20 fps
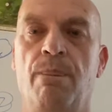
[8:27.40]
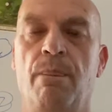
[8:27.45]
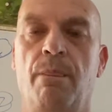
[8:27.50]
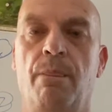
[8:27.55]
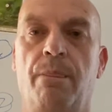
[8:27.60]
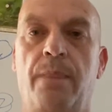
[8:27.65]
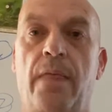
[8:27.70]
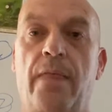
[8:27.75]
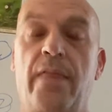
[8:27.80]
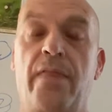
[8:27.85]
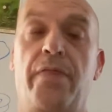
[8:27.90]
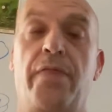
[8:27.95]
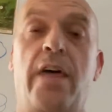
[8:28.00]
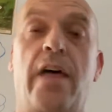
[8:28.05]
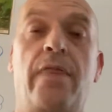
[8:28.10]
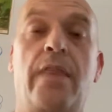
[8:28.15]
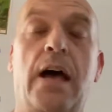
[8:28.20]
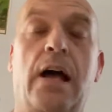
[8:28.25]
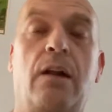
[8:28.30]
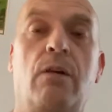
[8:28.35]
then
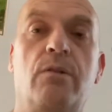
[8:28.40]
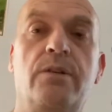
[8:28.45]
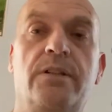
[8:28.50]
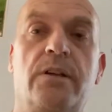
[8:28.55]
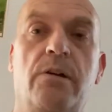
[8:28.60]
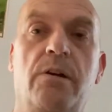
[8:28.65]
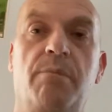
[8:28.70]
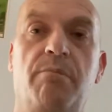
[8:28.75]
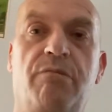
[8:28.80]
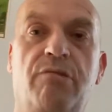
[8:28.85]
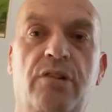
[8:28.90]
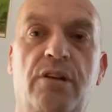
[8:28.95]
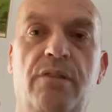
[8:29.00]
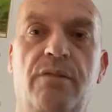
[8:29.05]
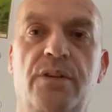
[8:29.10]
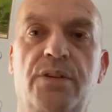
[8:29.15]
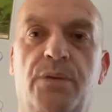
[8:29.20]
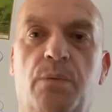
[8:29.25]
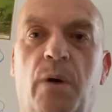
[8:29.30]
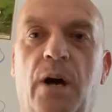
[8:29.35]
they'll also improve
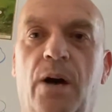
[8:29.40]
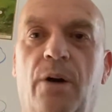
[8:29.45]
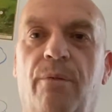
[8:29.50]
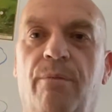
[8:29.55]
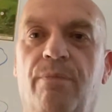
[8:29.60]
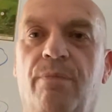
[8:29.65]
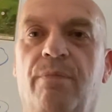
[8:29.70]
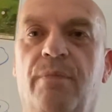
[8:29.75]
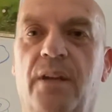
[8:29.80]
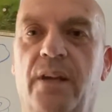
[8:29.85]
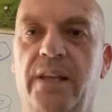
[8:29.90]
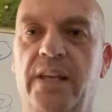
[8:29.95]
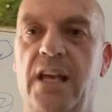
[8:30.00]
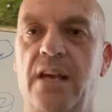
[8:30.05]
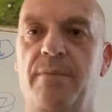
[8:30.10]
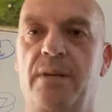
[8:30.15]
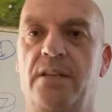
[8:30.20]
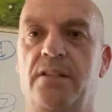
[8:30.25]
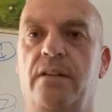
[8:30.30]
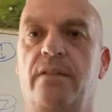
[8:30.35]
as well, okay?
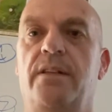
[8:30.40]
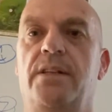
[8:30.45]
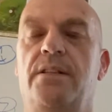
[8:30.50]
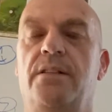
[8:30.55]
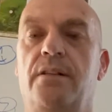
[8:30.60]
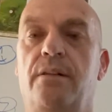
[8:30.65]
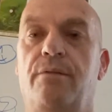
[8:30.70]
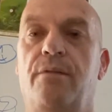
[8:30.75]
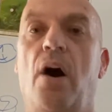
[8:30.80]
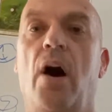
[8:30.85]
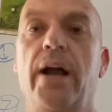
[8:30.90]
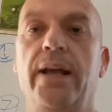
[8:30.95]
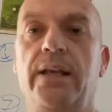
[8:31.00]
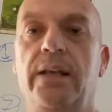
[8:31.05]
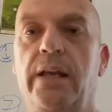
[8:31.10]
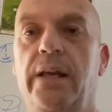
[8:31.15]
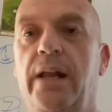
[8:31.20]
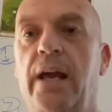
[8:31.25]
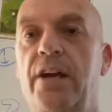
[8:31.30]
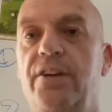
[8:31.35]
Because of this divine
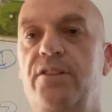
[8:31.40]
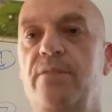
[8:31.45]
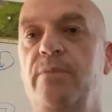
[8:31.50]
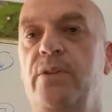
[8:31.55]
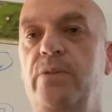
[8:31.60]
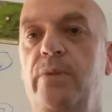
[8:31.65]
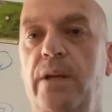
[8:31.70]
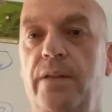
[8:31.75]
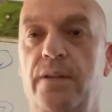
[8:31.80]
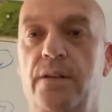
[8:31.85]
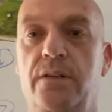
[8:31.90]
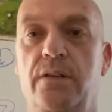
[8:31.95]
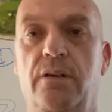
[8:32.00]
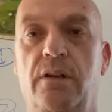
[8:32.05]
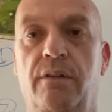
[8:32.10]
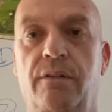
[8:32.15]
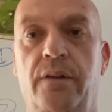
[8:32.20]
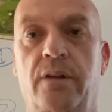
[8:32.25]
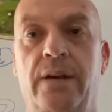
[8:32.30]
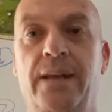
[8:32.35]
connection between the 2
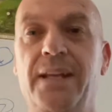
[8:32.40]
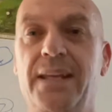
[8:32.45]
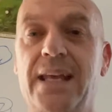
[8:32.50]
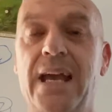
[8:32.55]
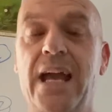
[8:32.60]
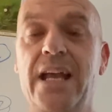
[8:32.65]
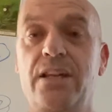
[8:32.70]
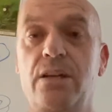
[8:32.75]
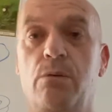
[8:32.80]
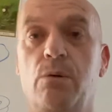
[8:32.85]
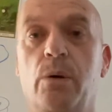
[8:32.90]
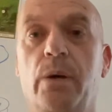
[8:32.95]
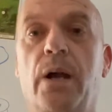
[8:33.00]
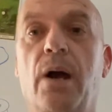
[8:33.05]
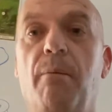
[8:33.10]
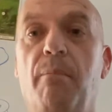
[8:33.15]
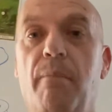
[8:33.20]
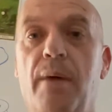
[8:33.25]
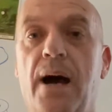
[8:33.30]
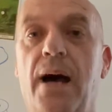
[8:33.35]
of you. And again, you will
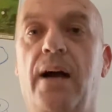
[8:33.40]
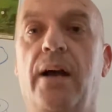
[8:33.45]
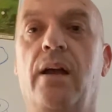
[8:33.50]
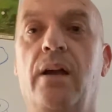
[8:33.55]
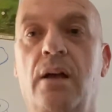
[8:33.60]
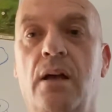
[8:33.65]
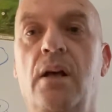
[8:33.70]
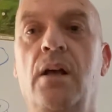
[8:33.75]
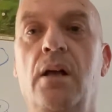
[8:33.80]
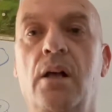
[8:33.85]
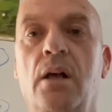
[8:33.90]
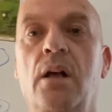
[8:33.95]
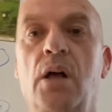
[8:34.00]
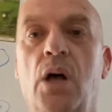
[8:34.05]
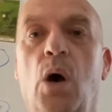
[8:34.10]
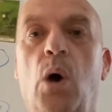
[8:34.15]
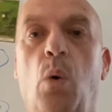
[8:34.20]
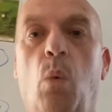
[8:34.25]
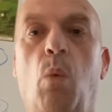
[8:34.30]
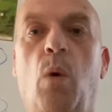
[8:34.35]
come back
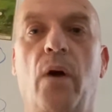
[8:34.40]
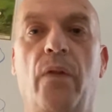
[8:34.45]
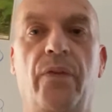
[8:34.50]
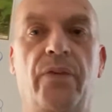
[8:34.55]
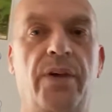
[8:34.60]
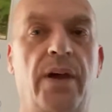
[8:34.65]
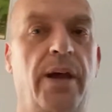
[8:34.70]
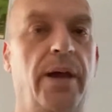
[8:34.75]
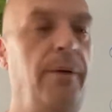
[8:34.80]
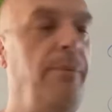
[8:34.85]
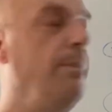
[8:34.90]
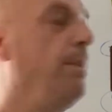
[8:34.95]
one day.